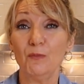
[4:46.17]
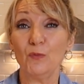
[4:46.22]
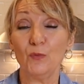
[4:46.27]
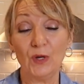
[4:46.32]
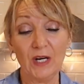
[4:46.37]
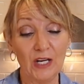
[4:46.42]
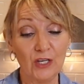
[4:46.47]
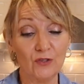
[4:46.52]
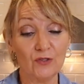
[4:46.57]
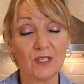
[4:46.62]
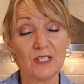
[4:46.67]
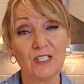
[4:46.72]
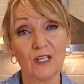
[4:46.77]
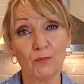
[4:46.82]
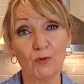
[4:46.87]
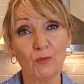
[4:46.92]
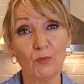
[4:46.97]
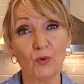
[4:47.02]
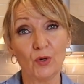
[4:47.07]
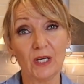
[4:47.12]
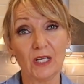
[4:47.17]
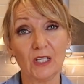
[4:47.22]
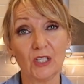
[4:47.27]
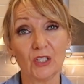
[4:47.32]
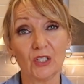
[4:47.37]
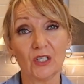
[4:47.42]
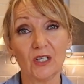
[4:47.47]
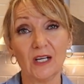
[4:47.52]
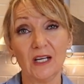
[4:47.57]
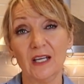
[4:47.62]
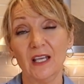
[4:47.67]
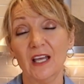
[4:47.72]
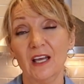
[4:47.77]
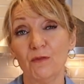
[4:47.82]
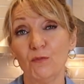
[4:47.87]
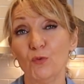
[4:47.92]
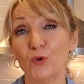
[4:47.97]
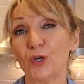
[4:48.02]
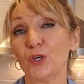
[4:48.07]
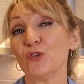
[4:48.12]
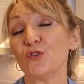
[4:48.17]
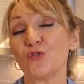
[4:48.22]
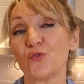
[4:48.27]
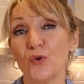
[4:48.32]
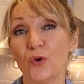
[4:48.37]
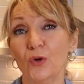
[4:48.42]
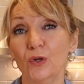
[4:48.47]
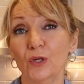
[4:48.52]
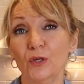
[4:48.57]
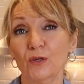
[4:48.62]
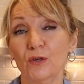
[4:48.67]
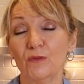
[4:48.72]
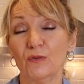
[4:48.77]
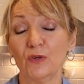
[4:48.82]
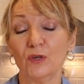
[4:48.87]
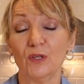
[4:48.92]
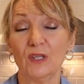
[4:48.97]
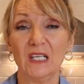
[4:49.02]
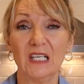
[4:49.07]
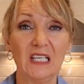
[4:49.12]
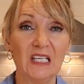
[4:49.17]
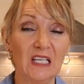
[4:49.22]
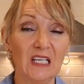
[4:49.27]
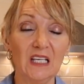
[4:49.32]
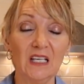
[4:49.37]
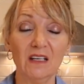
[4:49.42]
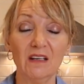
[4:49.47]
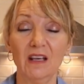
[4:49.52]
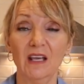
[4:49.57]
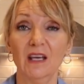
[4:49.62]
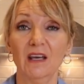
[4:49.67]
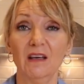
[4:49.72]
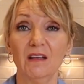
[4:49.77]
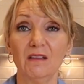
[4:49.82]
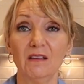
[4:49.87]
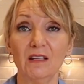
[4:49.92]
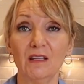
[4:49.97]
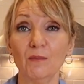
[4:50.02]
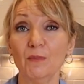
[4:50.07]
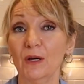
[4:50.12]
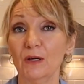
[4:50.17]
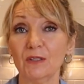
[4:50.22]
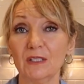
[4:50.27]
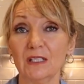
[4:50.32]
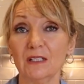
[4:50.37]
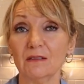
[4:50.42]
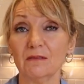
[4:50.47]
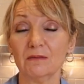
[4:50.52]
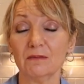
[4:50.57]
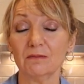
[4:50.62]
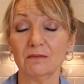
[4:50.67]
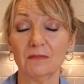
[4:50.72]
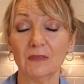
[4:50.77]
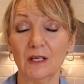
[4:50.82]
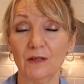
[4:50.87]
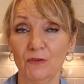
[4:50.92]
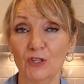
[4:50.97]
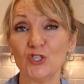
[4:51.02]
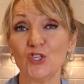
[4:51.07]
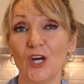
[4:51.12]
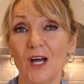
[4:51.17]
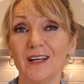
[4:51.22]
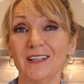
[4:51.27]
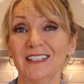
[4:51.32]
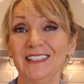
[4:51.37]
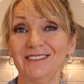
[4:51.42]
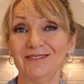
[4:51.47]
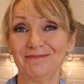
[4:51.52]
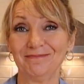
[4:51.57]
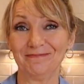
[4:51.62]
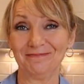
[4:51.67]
When I use a double boiler, I have more control over the heat and the melting of the chocolate.